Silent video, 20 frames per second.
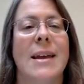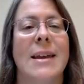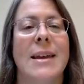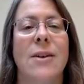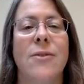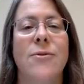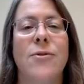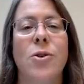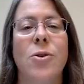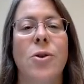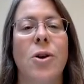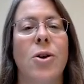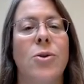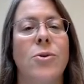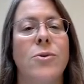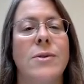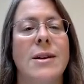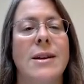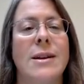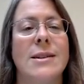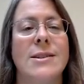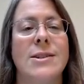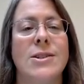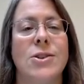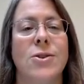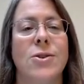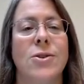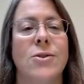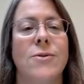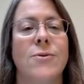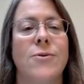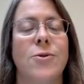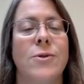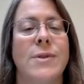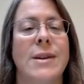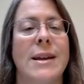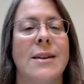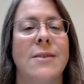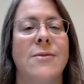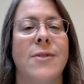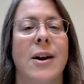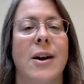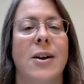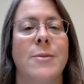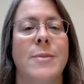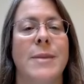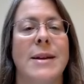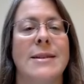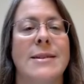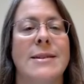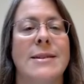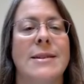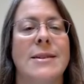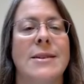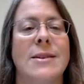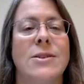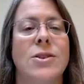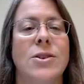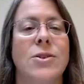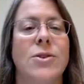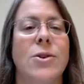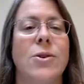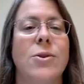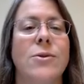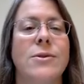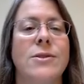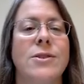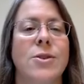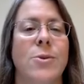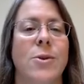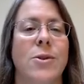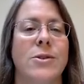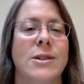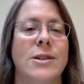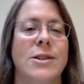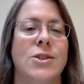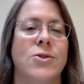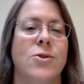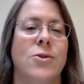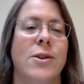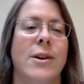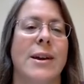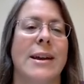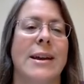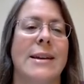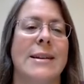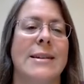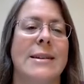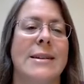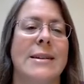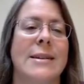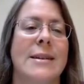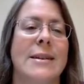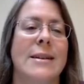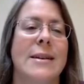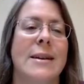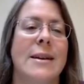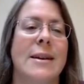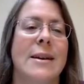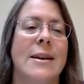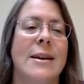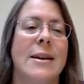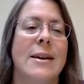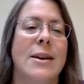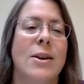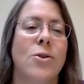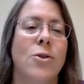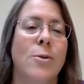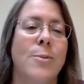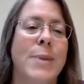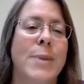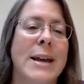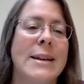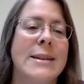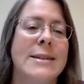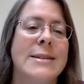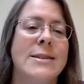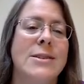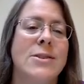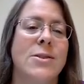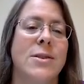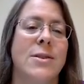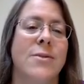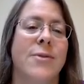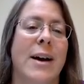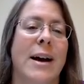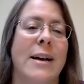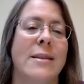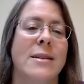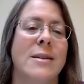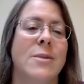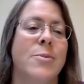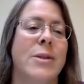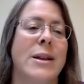Give your own concern for the environment to those who are destroying it your peace to the violent